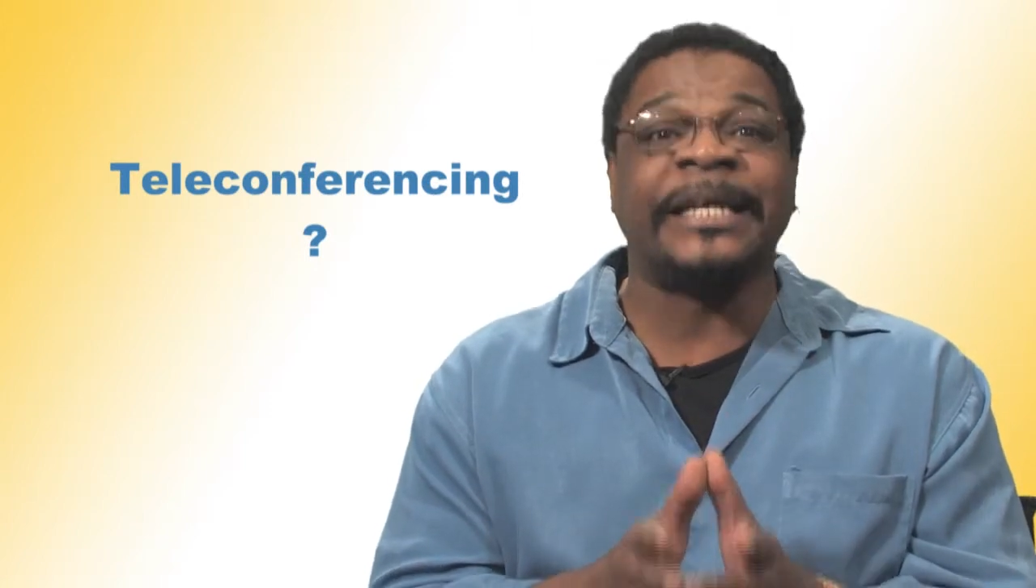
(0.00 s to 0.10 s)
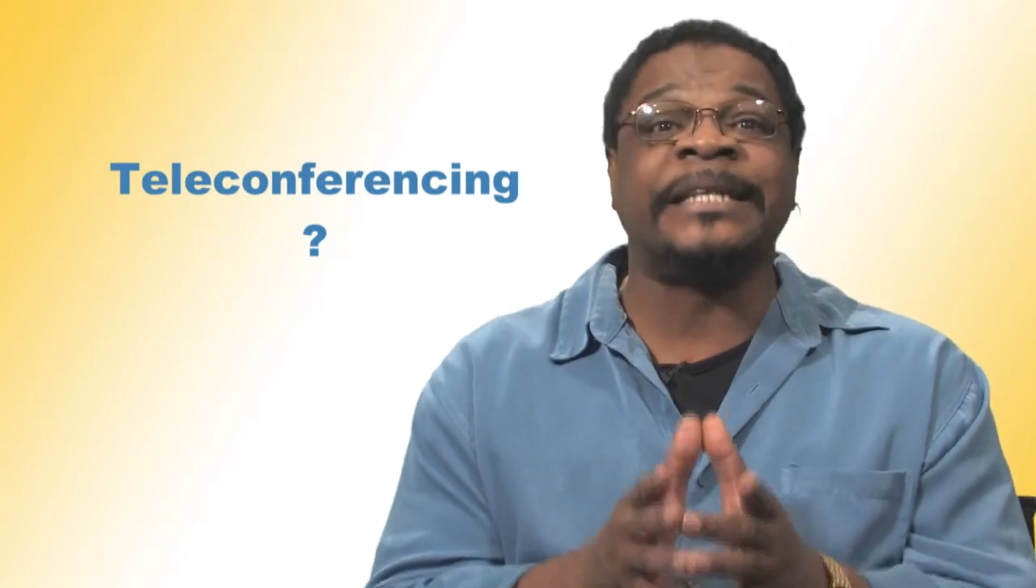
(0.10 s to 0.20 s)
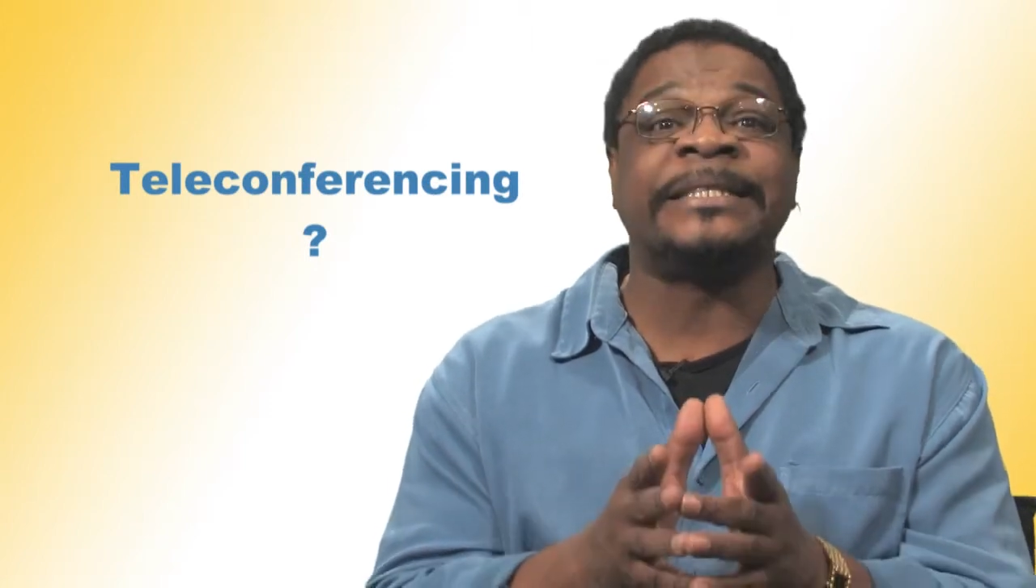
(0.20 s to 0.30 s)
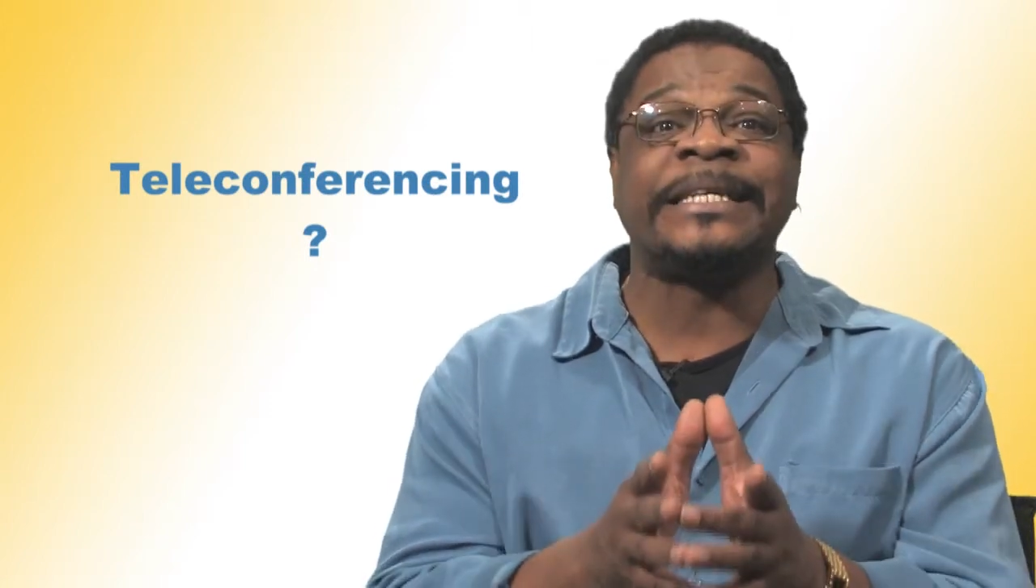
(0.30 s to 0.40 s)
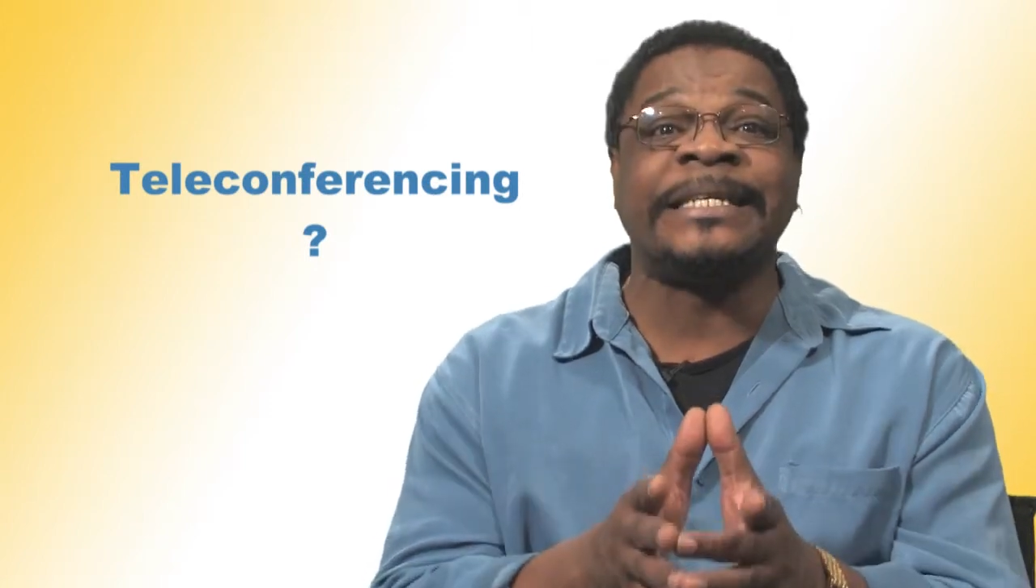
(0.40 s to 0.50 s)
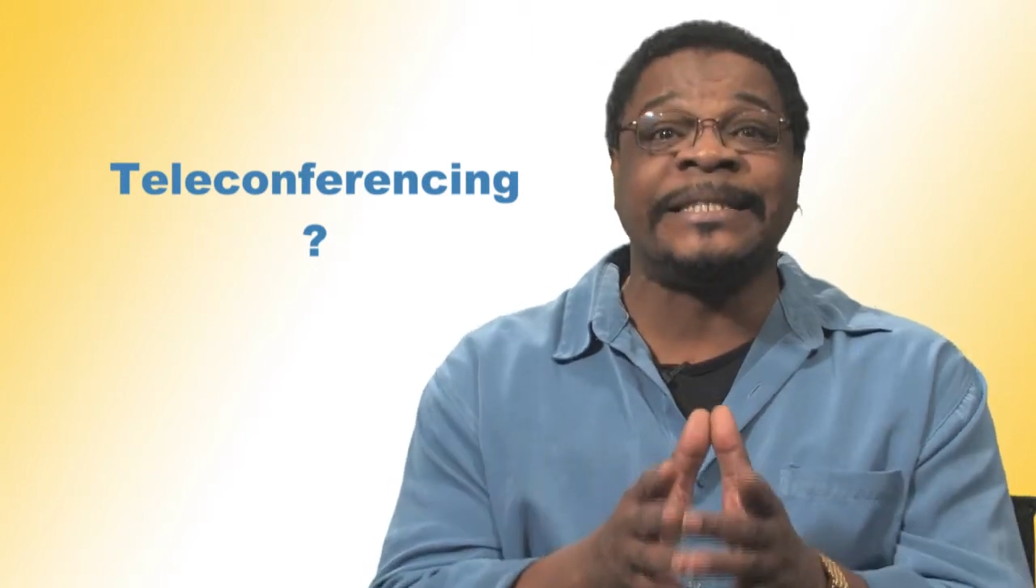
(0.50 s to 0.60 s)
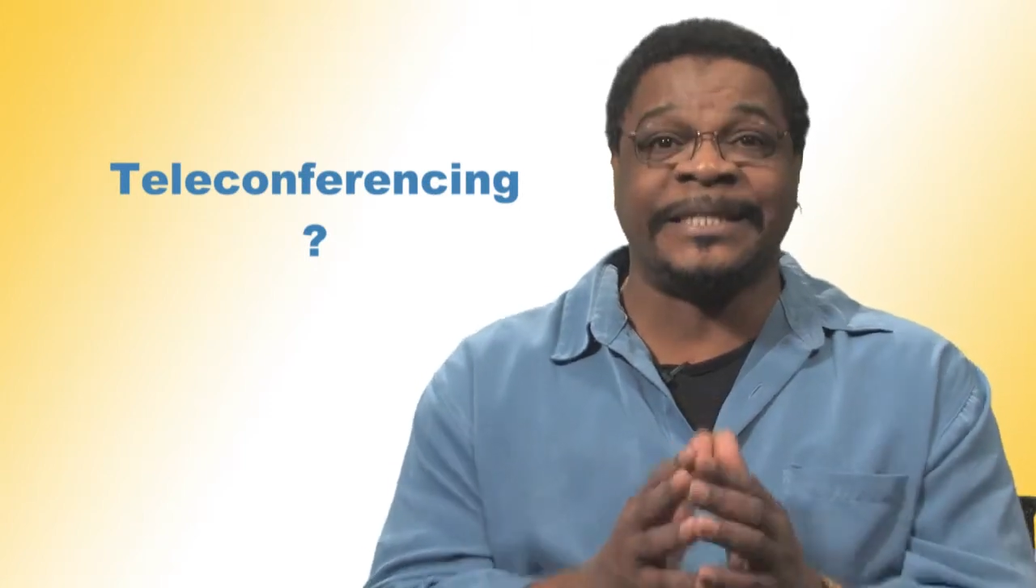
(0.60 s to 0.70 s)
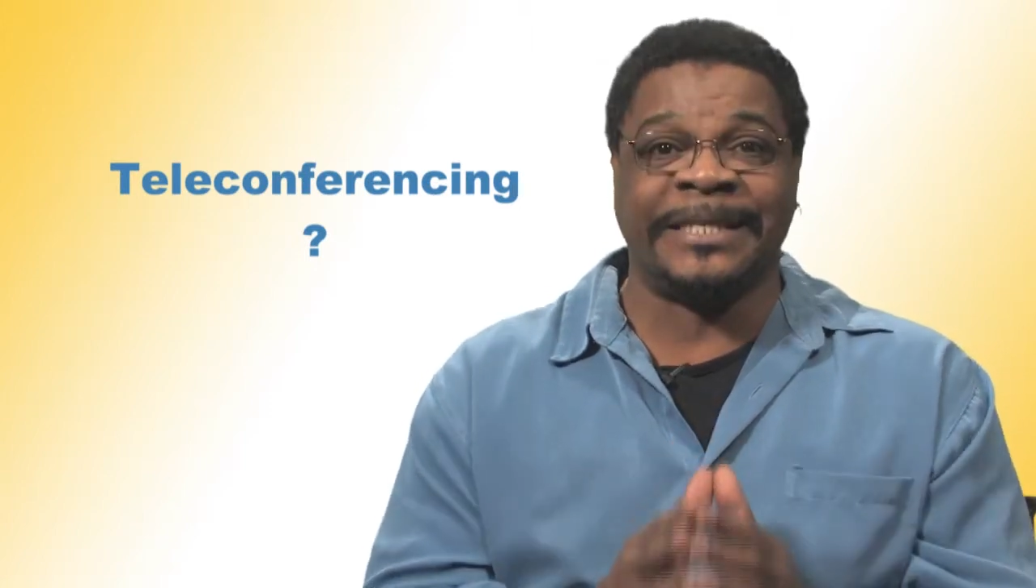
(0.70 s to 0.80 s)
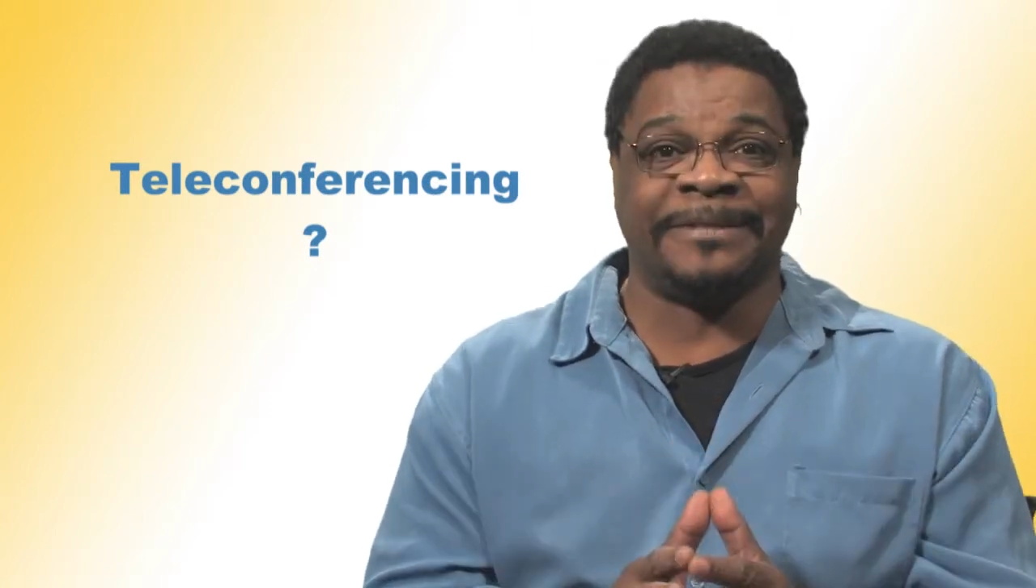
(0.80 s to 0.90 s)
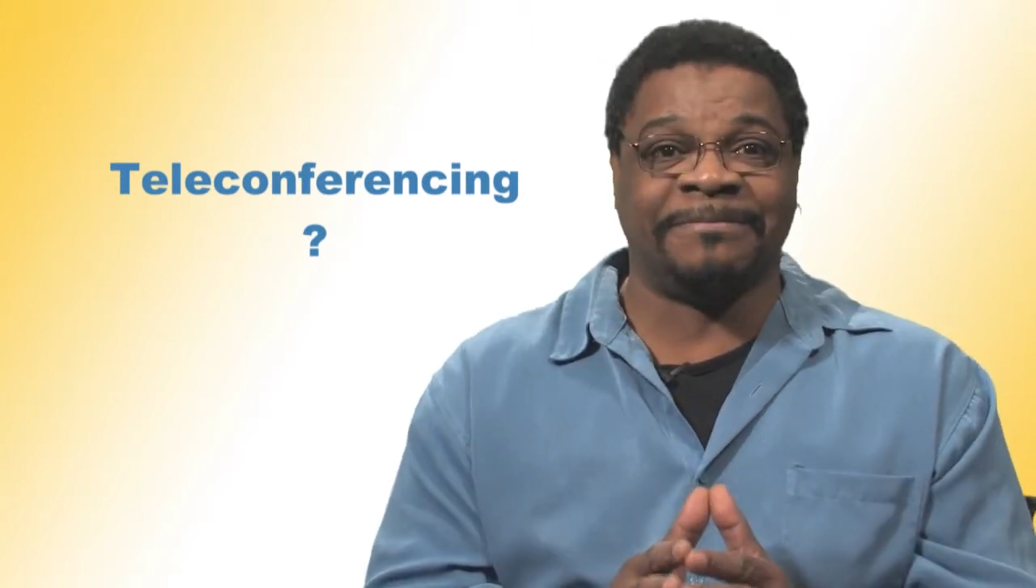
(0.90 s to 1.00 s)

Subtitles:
is easy